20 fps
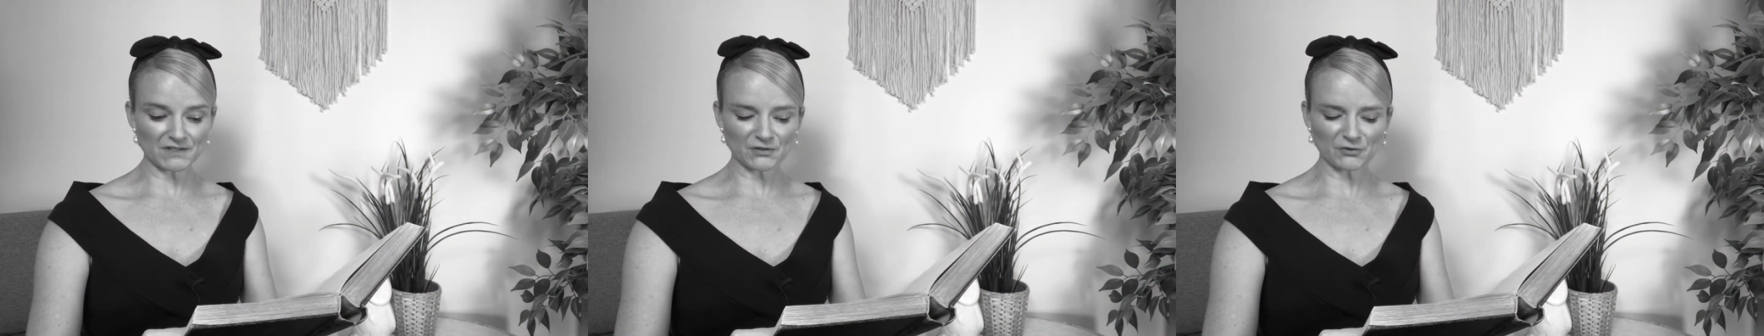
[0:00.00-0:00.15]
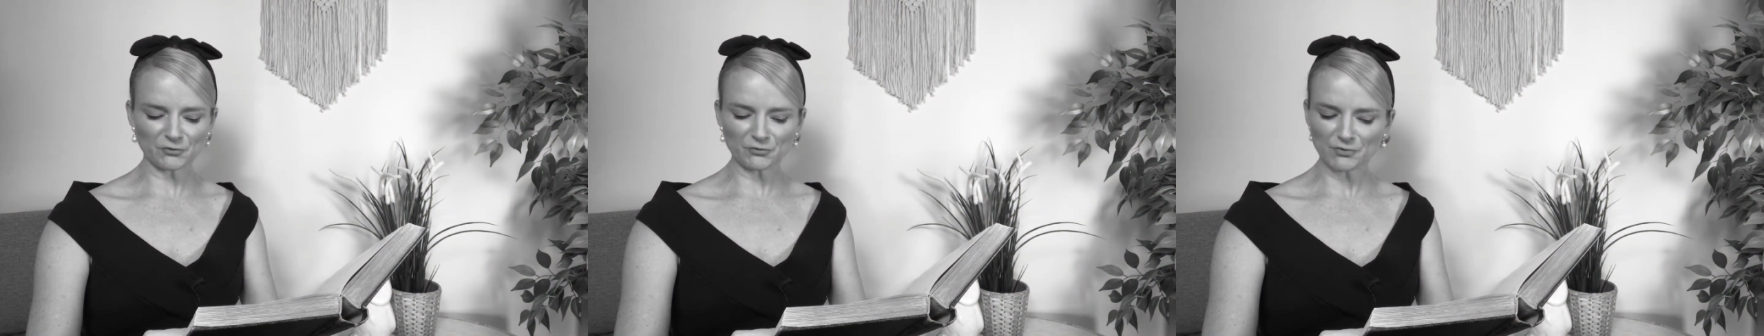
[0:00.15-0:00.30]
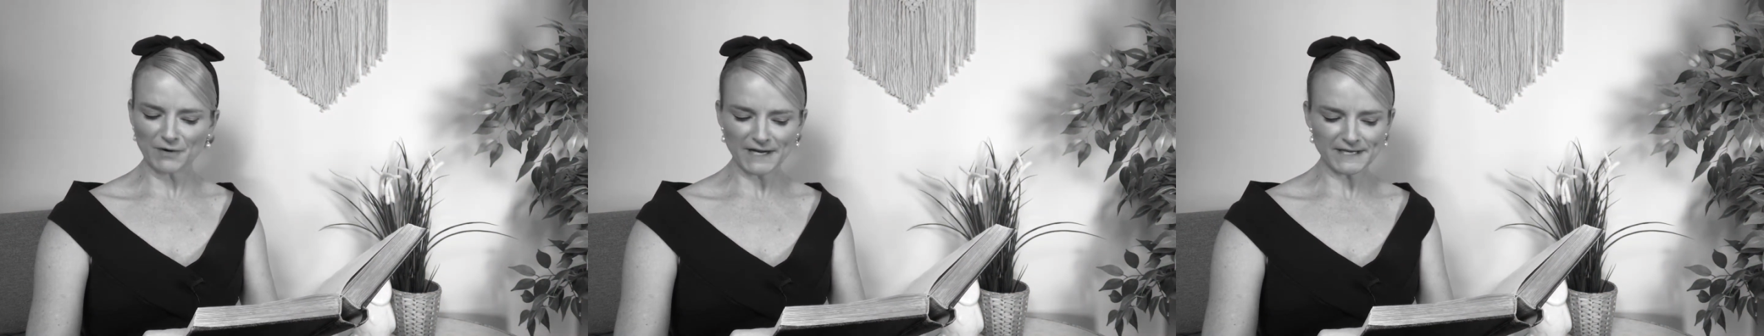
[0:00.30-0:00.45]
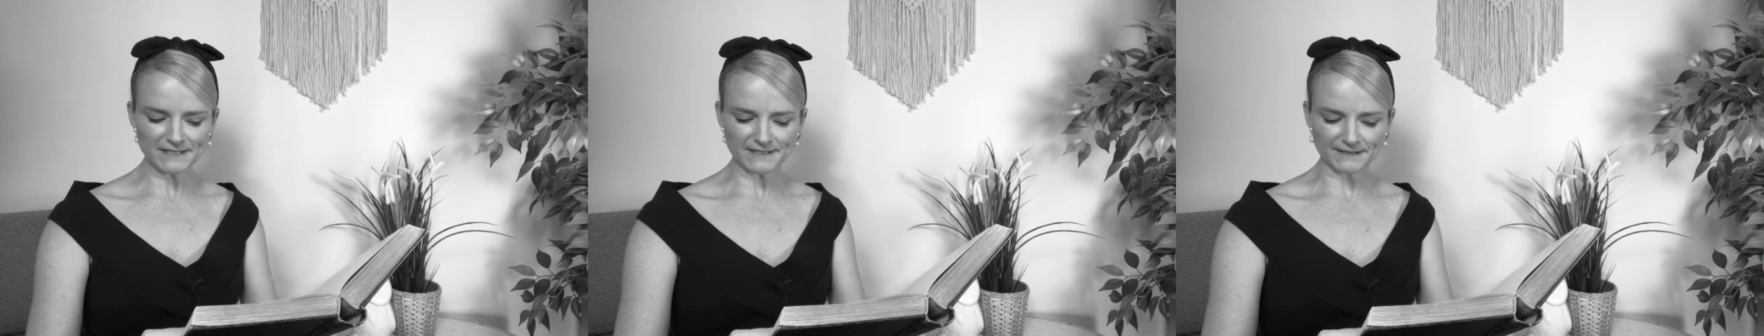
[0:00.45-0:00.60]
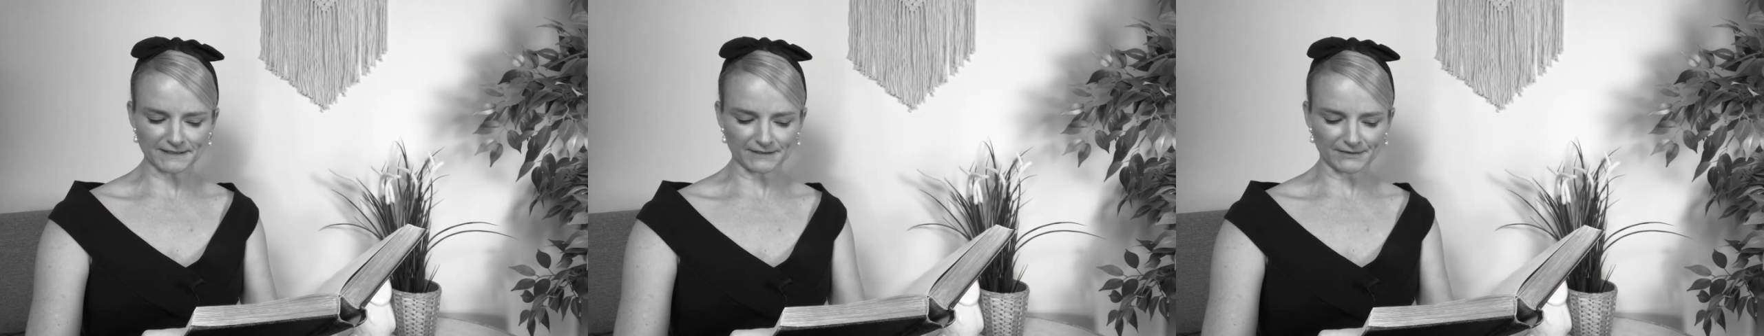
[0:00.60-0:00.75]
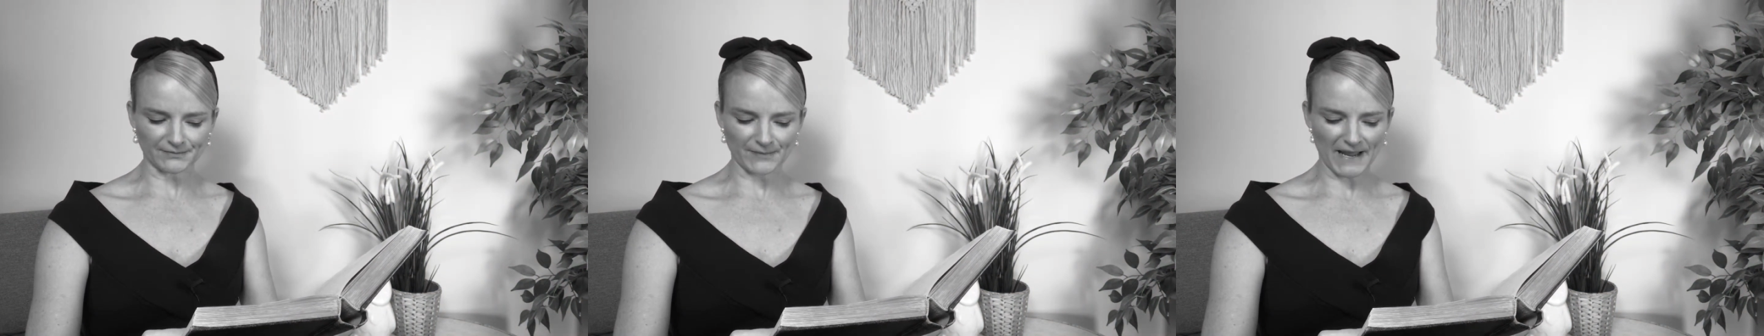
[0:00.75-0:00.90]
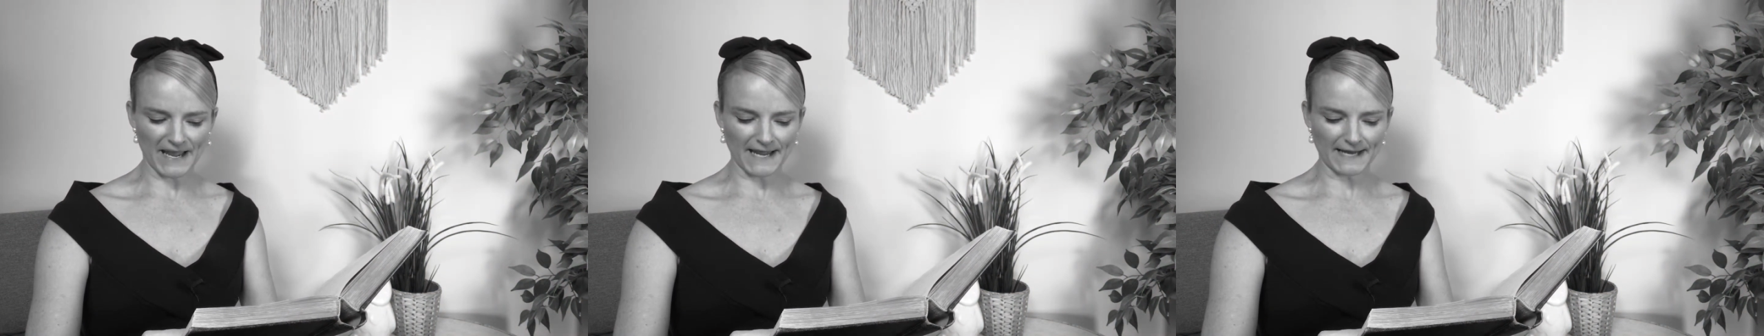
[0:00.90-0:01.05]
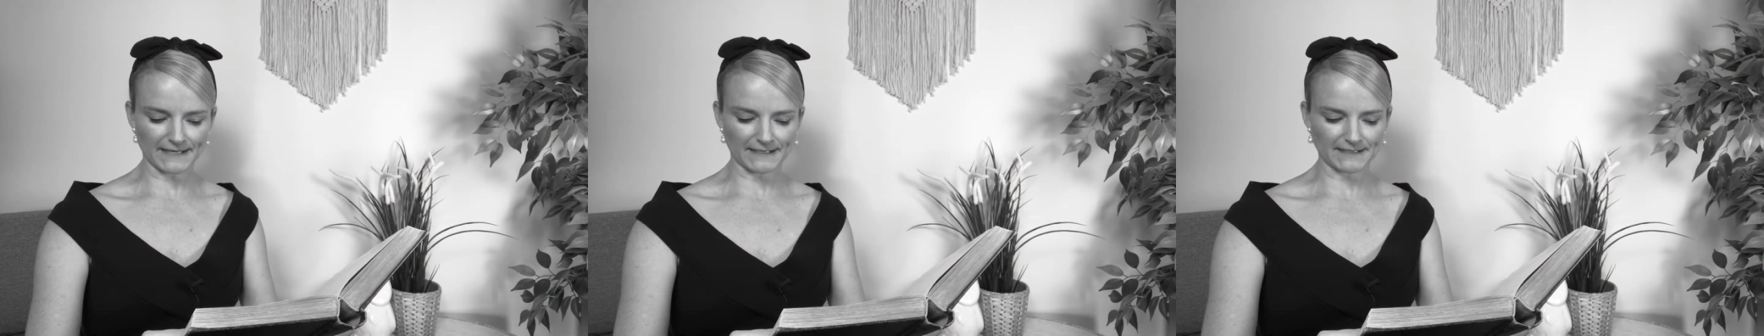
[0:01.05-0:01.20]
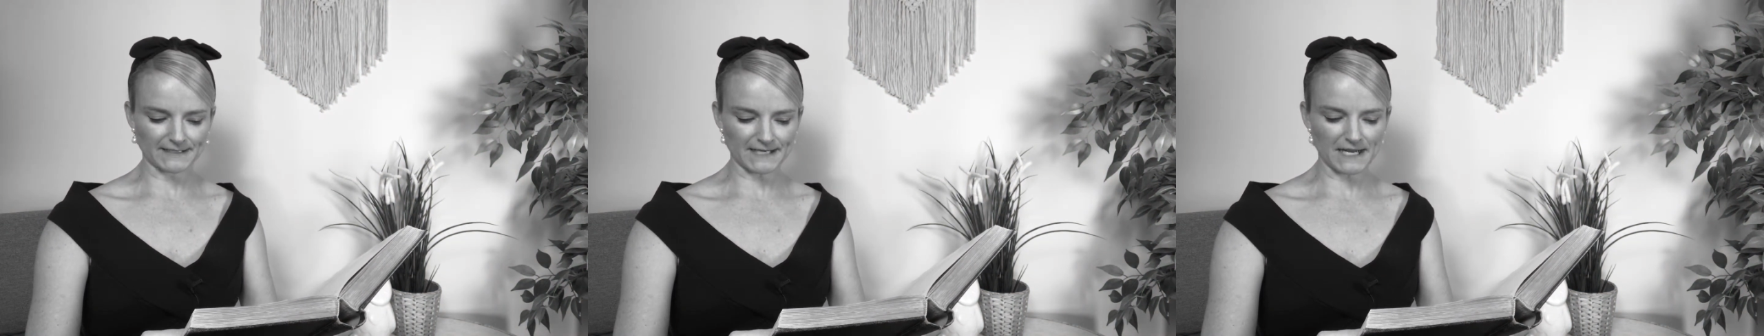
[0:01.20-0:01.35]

a great deal of pain and